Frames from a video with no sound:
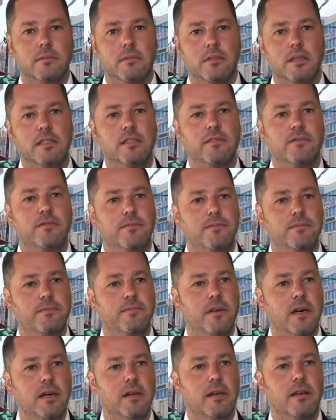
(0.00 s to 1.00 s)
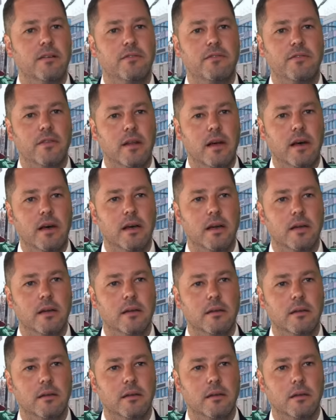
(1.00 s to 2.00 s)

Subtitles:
this fly.